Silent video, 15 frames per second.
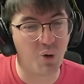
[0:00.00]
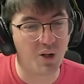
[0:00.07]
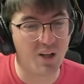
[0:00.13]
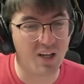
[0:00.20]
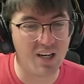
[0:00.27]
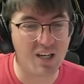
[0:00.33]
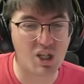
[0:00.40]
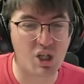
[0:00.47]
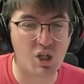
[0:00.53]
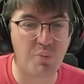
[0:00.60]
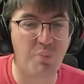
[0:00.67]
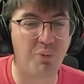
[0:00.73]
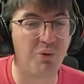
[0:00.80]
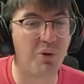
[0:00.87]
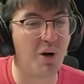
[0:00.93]
will
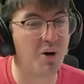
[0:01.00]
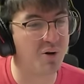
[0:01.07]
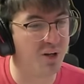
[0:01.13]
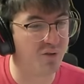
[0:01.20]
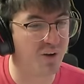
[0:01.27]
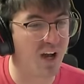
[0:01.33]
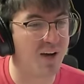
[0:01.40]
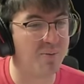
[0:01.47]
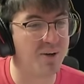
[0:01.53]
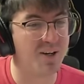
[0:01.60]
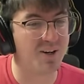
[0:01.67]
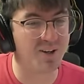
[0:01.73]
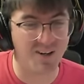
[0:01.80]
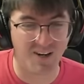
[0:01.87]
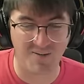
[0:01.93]
explode if
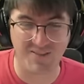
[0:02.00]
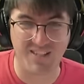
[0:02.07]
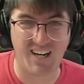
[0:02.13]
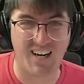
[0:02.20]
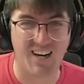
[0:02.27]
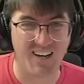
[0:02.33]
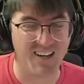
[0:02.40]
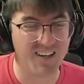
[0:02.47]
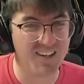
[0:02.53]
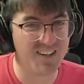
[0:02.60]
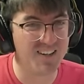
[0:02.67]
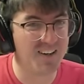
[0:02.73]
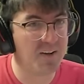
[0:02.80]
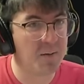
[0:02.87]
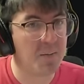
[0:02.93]
Albedo comes out.
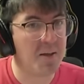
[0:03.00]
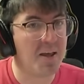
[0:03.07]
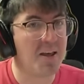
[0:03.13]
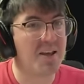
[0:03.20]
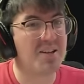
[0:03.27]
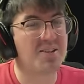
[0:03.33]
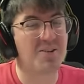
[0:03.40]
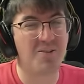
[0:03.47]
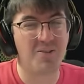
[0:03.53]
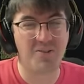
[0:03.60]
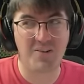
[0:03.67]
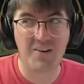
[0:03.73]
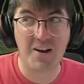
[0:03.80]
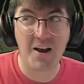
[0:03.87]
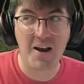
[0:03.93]
So
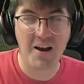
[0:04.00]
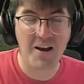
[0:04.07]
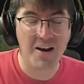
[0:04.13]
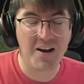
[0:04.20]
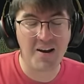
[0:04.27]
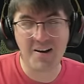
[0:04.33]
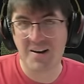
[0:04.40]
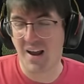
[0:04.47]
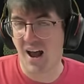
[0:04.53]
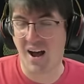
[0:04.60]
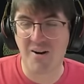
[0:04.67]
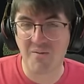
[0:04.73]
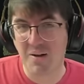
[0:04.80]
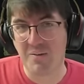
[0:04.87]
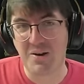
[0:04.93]

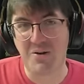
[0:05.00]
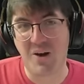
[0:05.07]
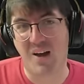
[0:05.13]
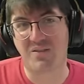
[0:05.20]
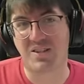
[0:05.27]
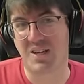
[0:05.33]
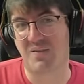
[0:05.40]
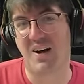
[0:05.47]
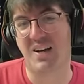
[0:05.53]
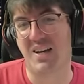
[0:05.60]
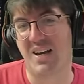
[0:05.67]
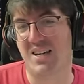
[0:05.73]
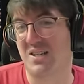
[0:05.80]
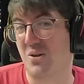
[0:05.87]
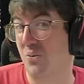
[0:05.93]
now maybe you have some
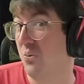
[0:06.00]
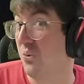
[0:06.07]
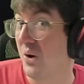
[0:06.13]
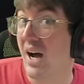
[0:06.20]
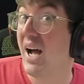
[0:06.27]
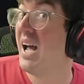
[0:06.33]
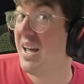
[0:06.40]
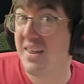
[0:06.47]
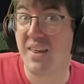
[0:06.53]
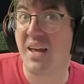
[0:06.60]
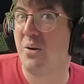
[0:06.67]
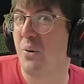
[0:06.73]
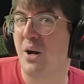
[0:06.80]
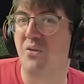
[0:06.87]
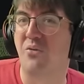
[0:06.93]
idea as to why
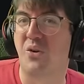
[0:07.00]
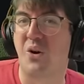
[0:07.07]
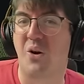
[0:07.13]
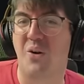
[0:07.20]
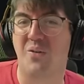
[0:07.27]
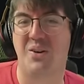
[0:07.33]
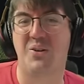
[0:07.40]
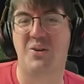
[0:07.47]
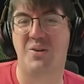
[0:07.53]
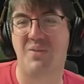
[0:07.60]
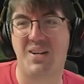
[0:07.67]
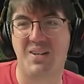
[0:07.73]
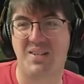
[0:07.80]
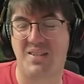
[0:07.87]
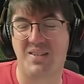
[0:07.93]
they went for Overlord
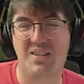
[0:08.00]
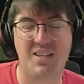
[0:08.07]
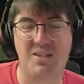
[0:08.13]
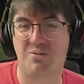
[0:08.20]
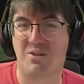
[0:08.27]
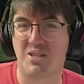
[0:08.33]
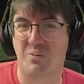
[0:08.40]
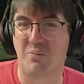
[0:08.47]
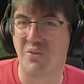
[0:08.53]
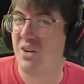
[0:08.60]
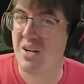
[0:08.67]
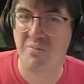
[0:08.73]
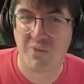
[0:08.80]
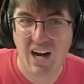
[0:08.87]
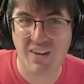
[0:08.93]
because this was a
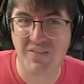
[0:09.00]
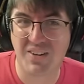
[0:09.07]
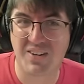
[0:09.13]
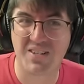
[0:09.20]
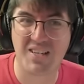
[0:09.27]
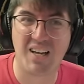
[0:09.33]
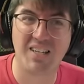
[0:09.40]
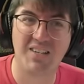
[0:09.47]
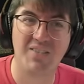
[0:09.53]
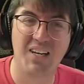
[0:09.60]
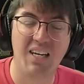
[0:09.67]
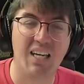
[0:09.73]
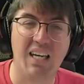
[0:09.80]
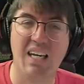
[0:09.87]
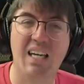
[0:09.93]
pretty popular
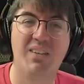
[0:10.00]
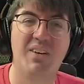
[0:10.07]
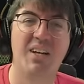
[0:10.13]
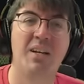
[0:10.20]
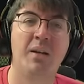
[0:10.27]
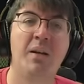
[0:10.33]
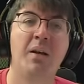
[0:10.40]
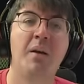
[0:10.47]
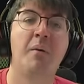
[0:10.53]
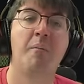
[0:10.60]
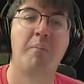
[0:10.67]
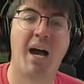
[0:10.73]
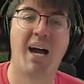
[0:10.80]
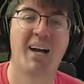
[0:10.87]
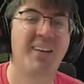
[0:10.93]
sentiment even
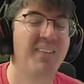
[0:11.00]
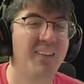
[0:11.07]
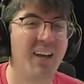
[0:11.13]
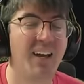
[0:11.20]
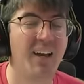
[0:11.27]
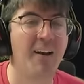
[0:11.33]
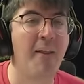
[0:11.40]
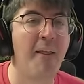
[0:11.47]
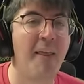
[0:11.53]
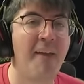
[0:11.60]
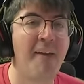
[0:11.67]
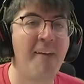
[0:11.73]
back then.